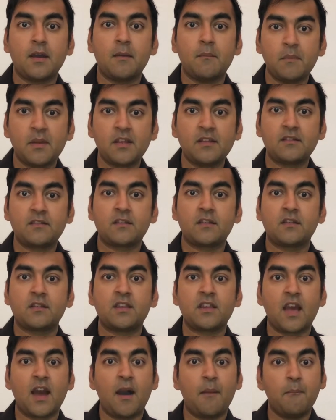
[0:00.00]
means
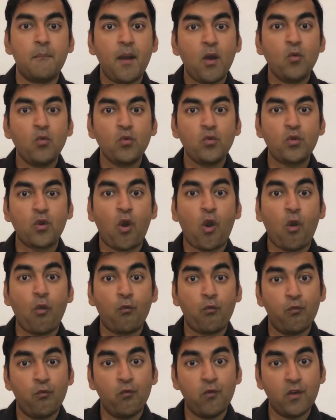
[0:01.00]
the amount
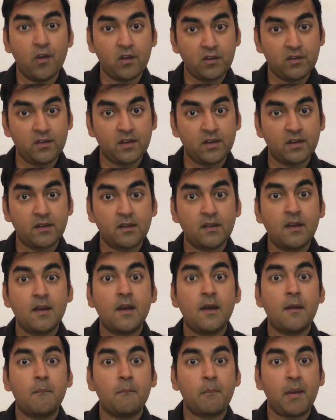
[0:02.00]
of work done
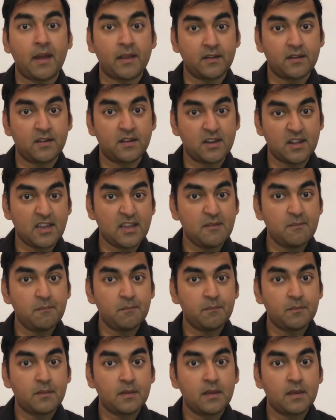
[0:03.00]
by the team